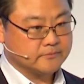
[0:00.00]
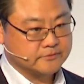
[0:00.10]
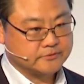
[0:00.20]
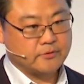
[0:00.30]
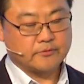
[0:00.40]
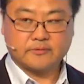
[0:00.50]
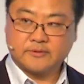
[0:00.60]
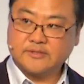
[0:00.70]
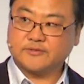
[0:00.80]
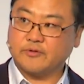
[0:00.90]
So
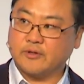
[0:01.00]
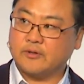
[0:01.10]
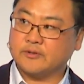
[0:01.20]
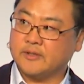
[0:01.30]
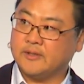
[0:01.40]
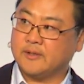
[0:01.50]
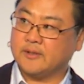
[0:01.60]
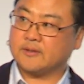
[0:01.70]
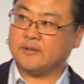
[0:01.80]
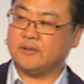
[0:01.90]
these were all
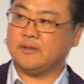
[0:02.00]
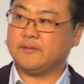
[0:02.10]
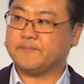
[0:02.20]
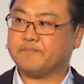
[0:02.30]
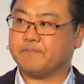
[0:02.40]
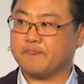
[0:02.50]
the key